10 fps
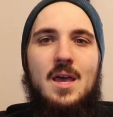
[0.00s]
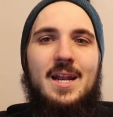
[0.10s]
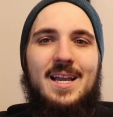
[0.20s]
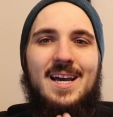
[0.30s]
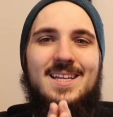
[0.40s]

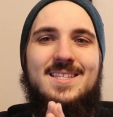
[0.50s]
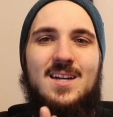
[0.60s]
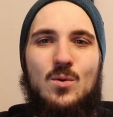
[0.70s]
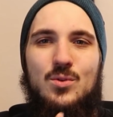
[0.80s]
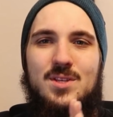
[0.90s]
And I kind of
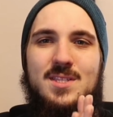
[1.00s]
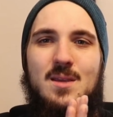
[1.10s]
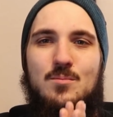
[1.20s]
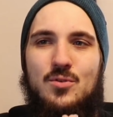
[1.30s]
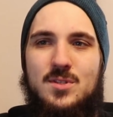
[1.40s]
stuck with the
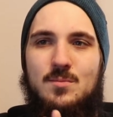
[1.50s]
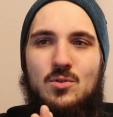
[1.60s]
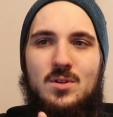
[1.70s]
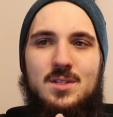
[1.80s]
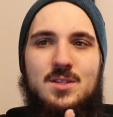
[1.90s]
same
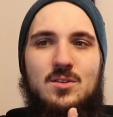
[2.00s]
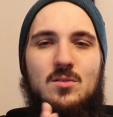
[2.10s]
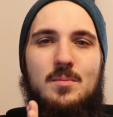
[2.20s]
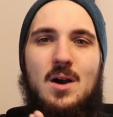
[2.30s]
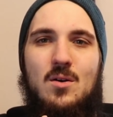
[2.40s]
principle
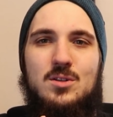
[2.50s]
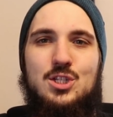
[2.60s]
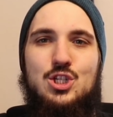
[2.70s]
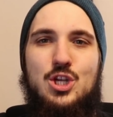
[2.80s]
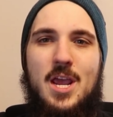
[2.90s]
until
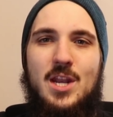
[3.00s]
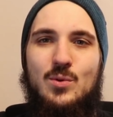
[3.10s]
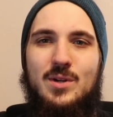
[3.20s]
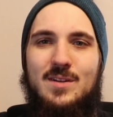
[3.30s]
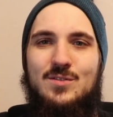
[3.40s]
about
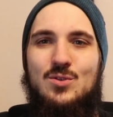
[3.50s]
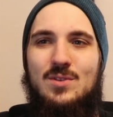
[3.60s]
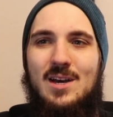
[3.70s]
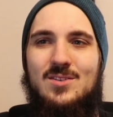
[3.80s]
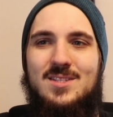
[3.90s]
January of
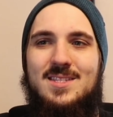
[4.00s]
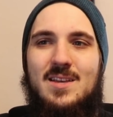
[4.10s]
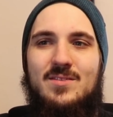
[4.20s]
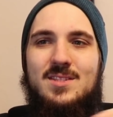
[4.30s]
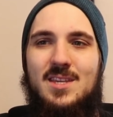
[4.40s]
two thousand
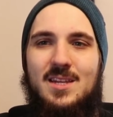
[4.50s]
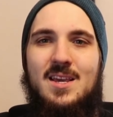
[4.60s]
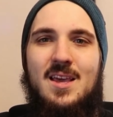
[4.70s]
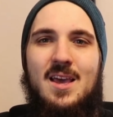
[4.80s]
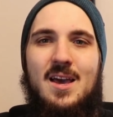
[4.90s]

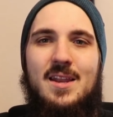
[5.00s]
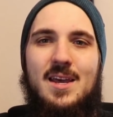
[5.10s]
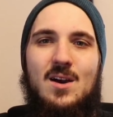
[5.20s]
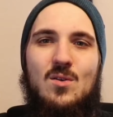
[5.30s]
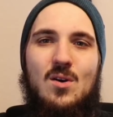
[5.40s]
seventeen.
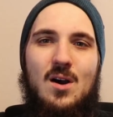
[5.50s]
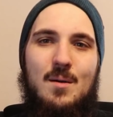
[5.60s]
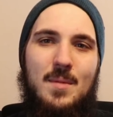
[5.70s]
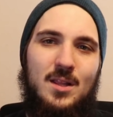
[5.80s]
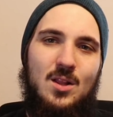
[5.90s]
Now,
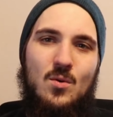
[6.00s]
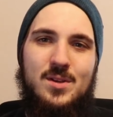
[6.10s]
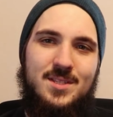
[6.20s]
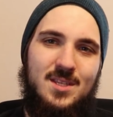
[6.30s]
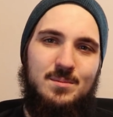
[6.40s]
my
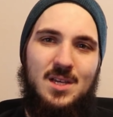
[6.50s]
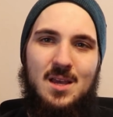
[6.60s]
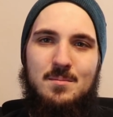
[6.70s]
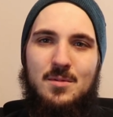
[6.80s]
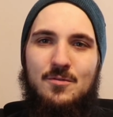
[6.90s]
lowest
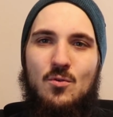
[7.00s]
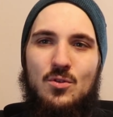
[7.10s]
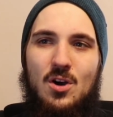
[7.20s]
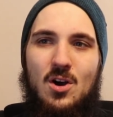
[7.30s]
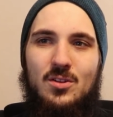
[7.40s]
sometime
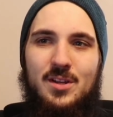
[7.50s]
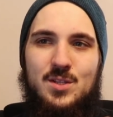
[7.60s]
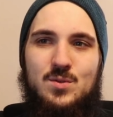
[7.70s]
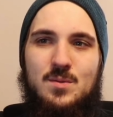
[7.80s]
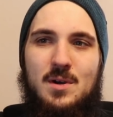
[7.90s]
before the
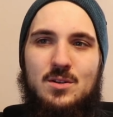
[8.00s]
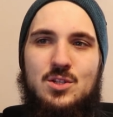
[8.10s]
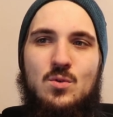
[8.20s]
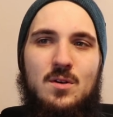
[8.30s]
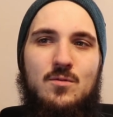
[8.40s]
holidays was
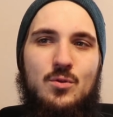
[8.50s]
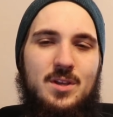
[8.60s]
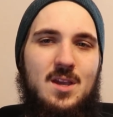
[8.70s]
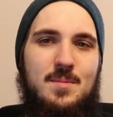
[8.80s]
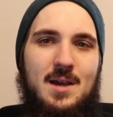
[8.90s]
about two hundred
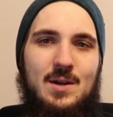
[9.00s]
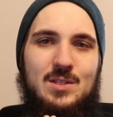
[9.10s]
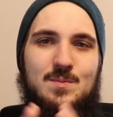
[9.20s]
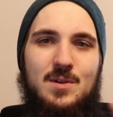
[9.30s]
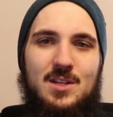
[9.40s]
forty-eight
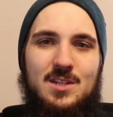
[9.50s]
pounds, but